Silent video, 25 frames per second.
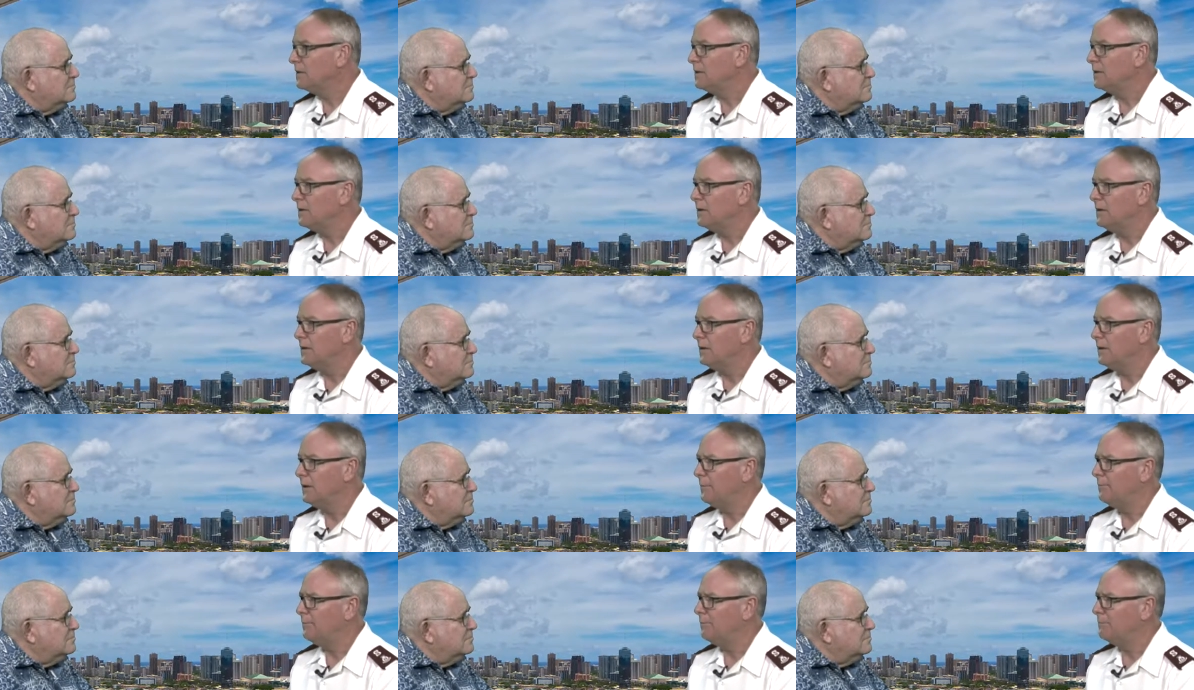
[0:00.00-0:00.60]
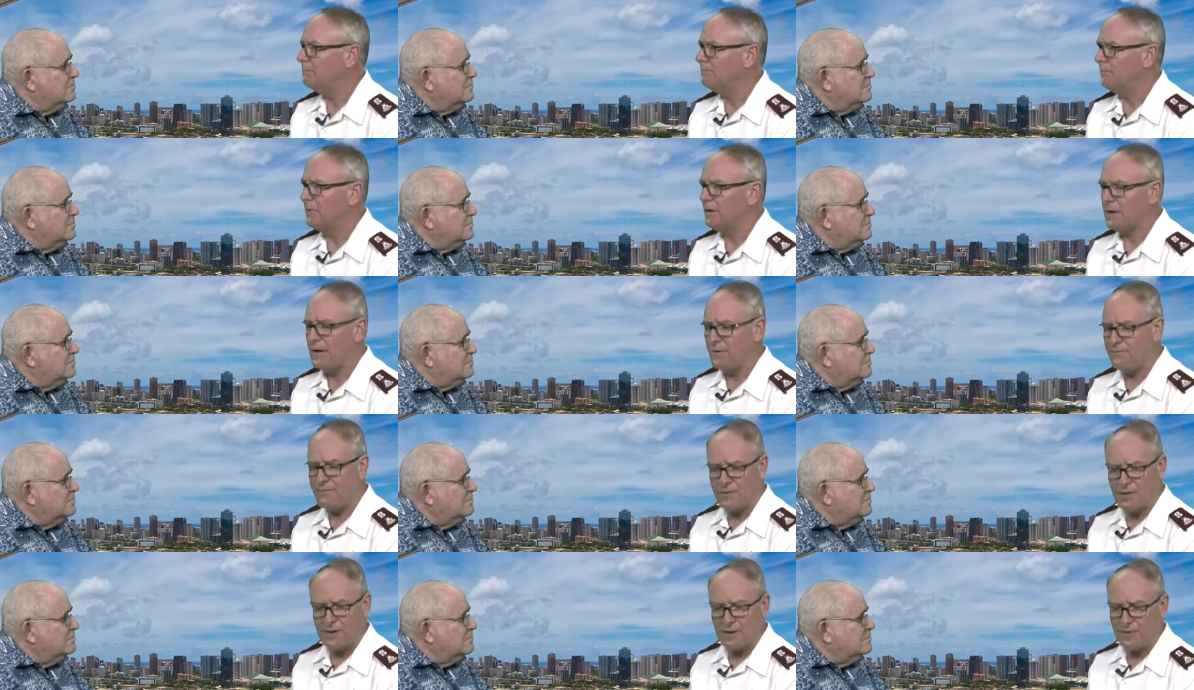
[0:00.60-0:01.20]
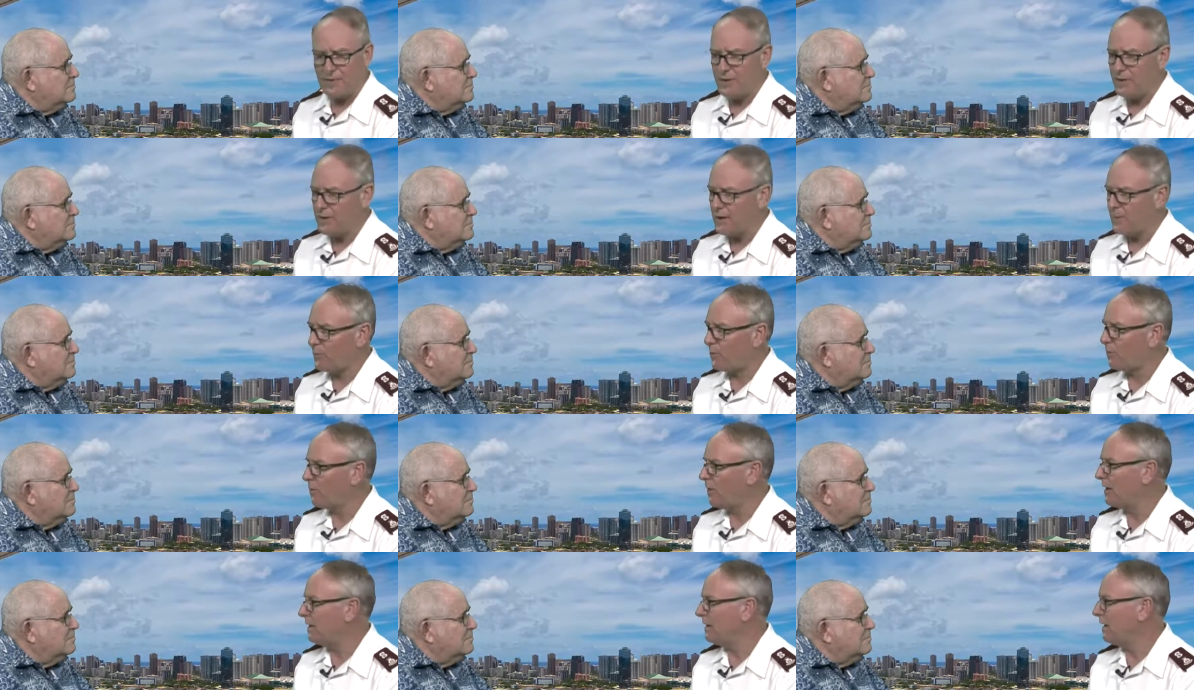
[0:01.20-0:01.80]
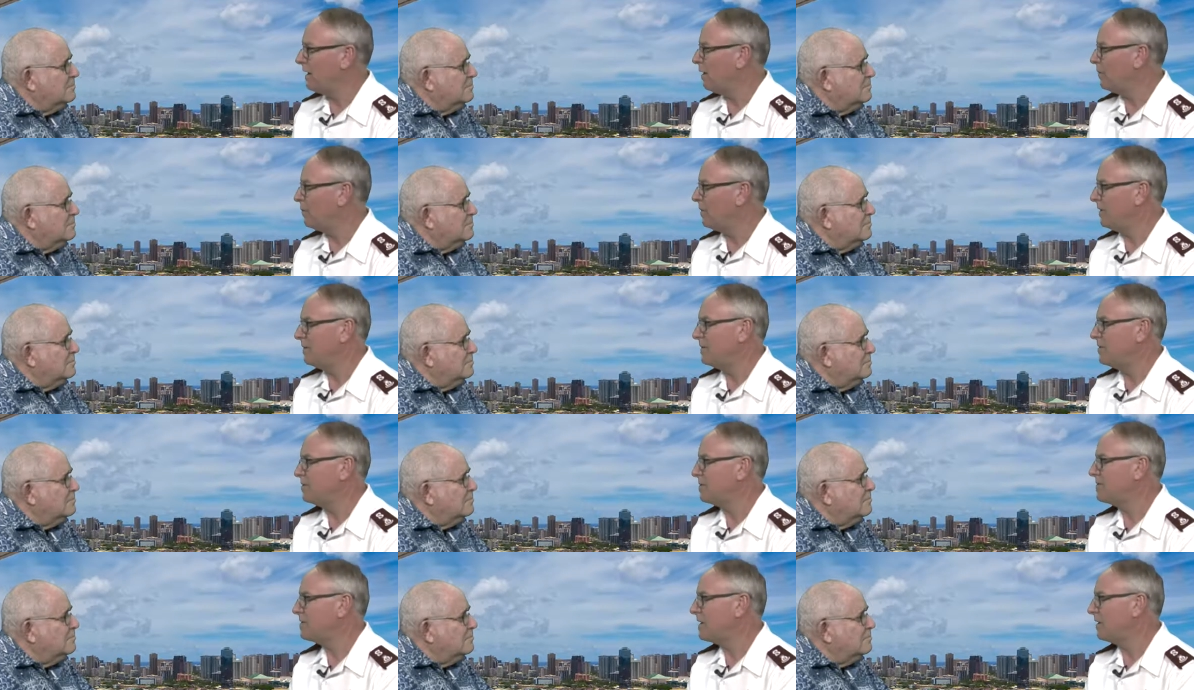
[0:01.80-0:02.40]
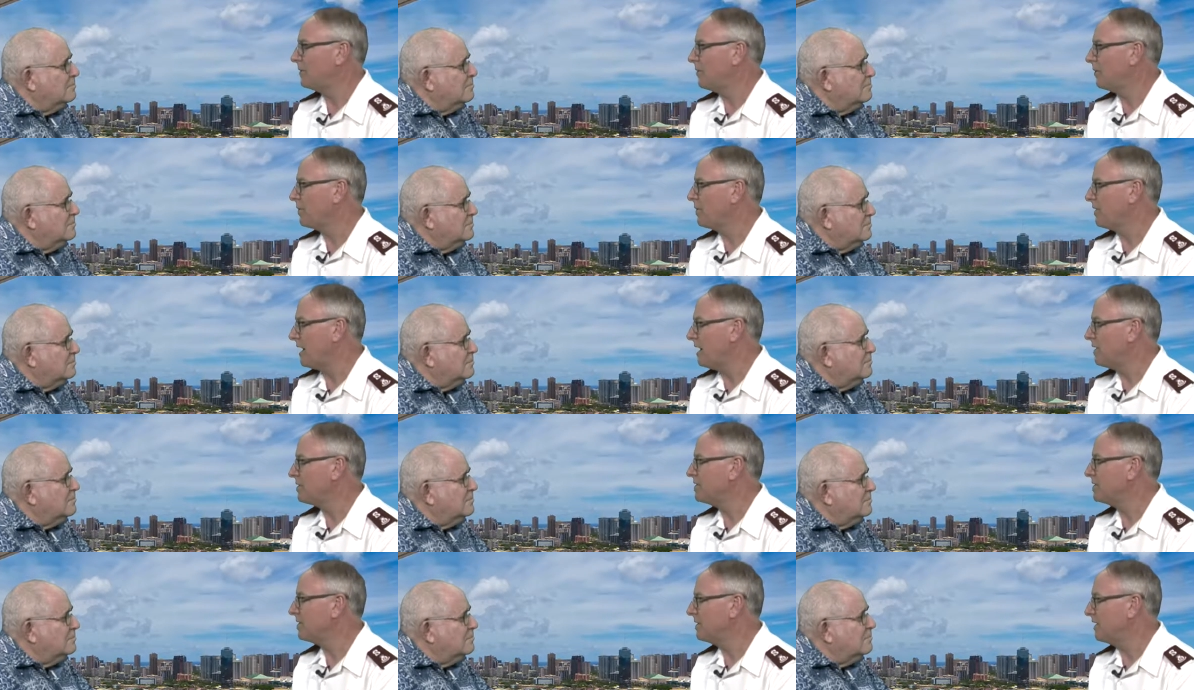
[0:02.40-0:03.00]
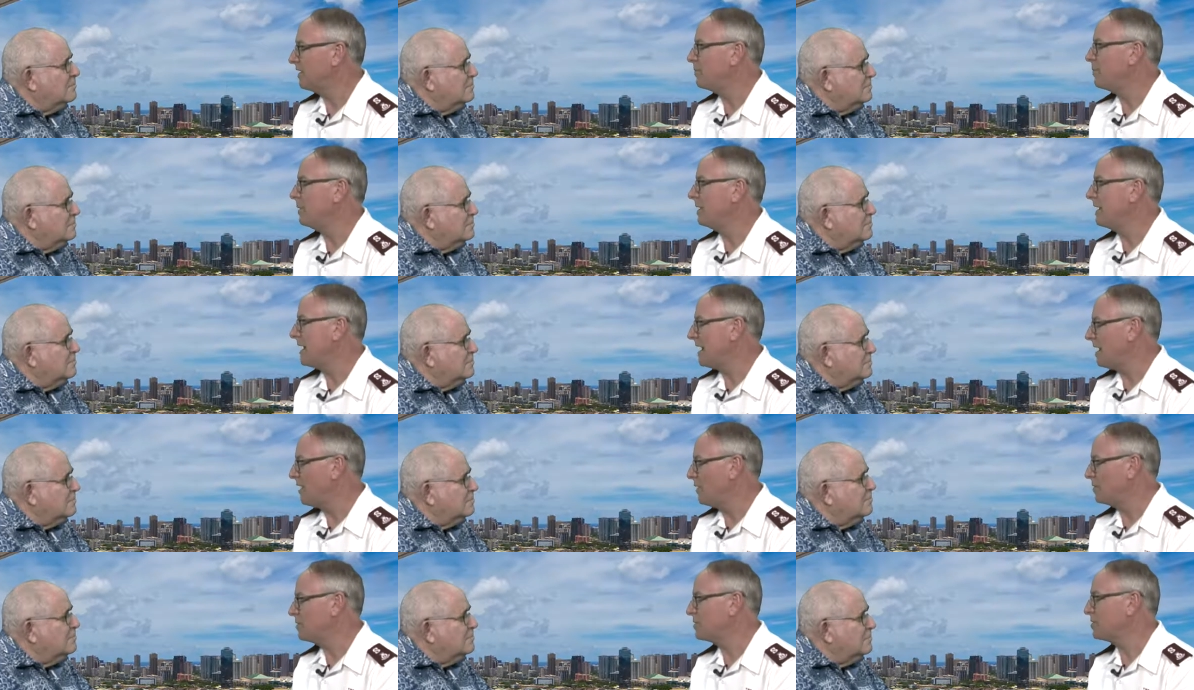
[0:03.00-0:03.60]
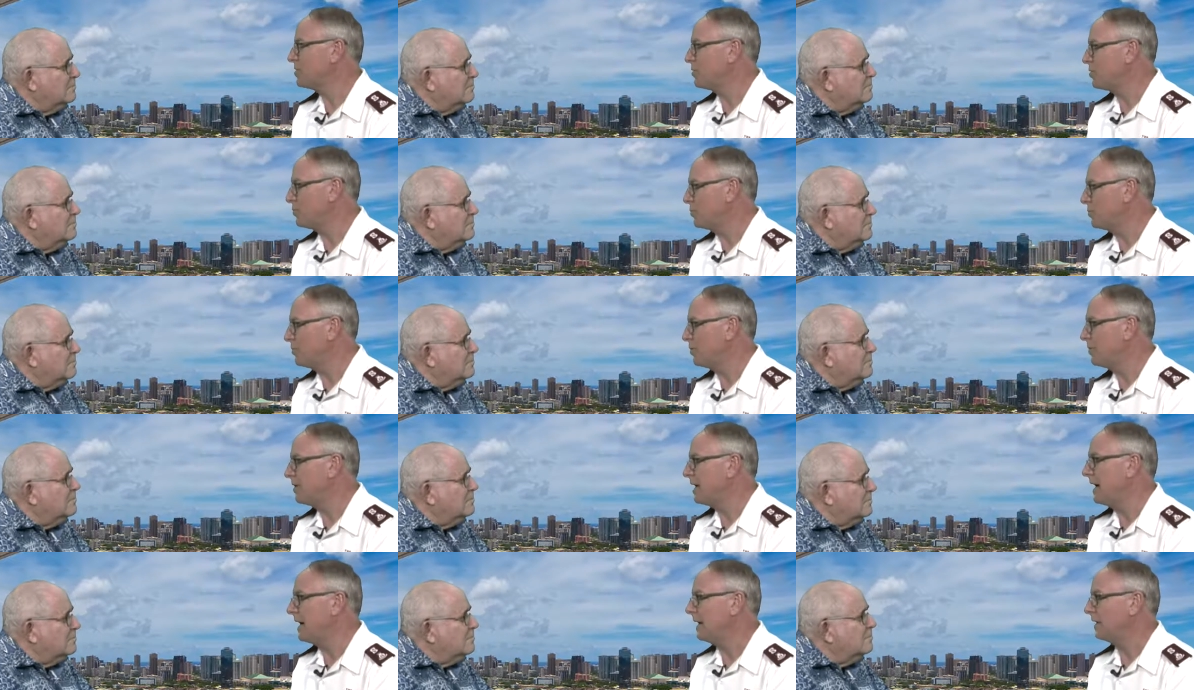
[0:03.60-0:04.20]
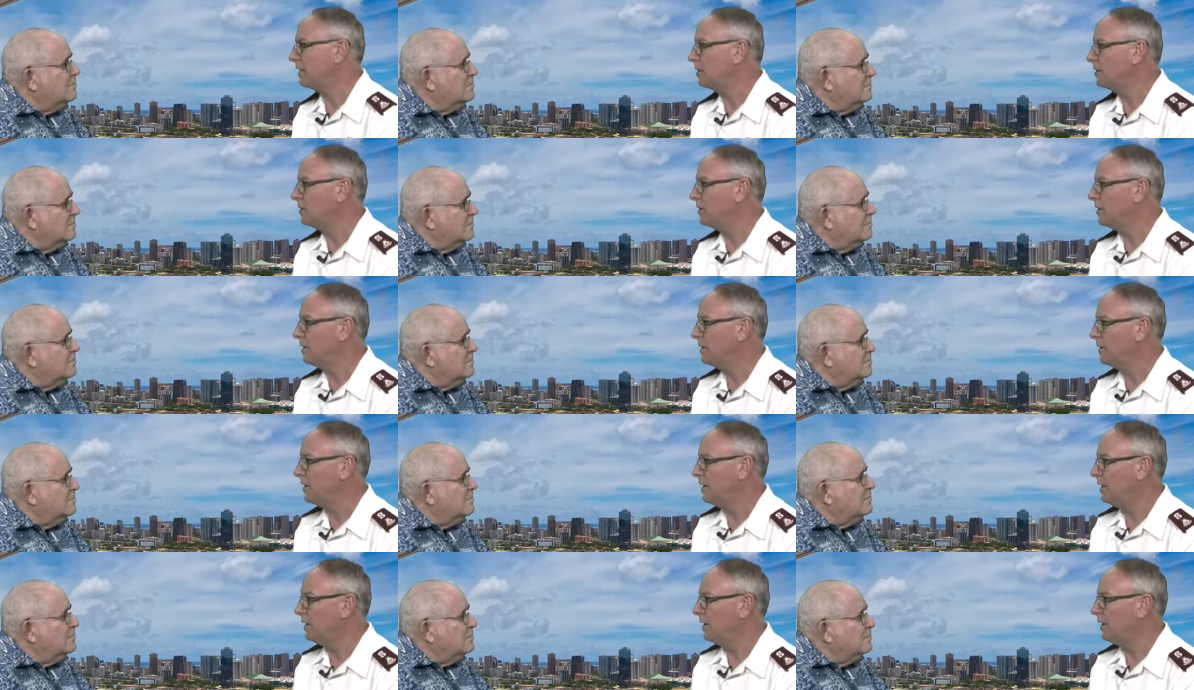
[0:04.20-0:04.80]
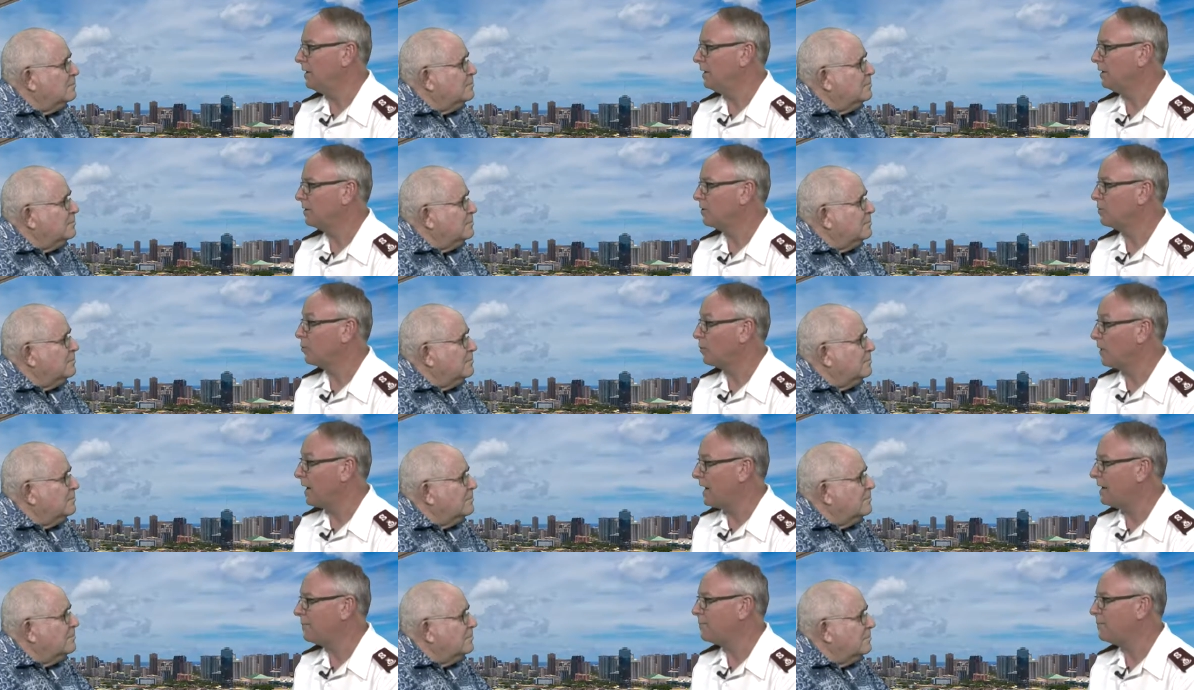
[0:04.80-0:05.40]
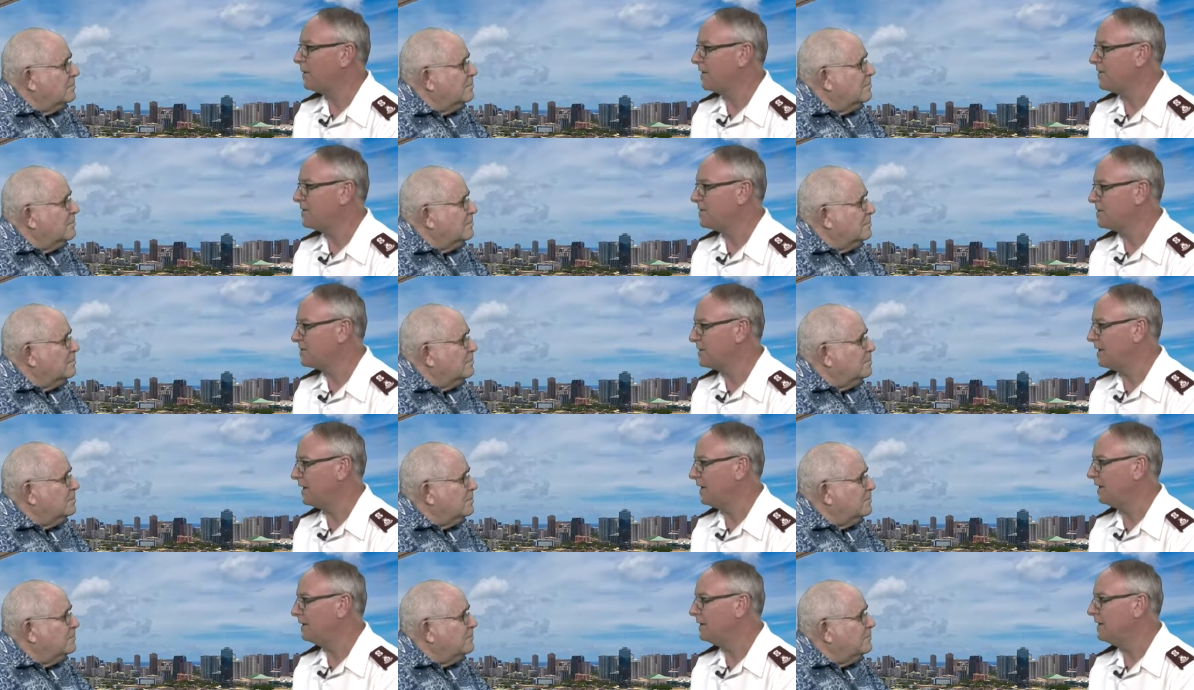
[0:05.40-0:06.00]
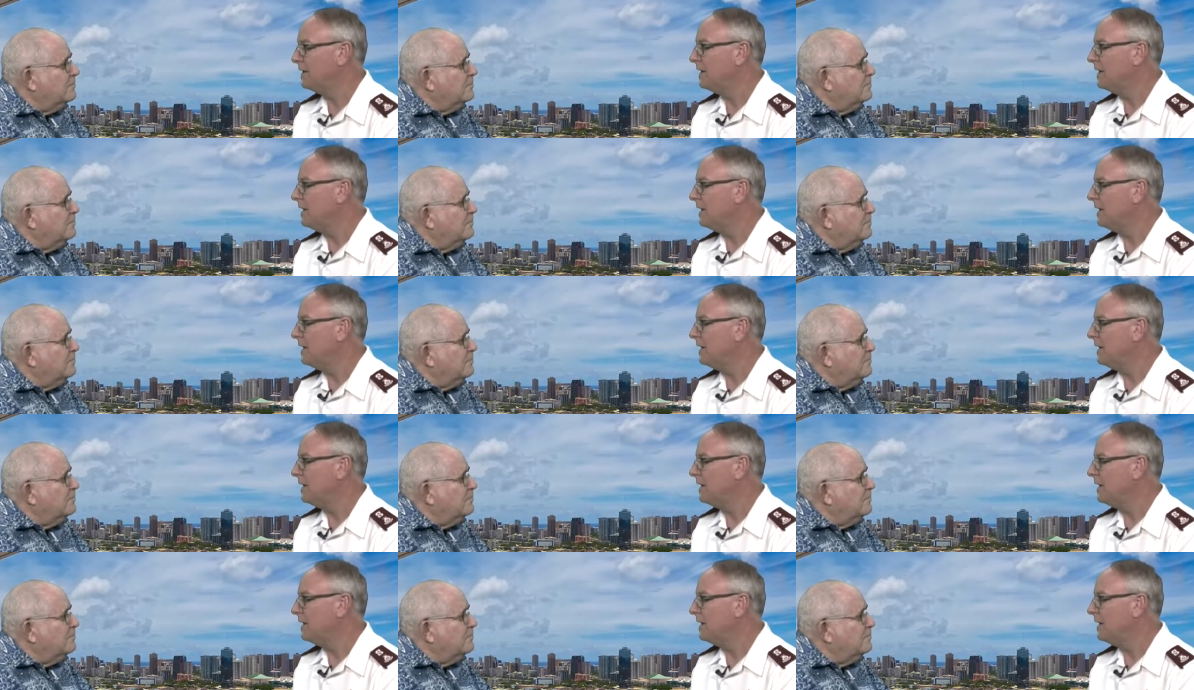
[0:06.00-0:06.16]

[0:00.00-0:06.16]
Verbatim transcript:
Speaker 1: Um, I forget the number right now, but there's several thousand that have been housed through that uh, grant by the state.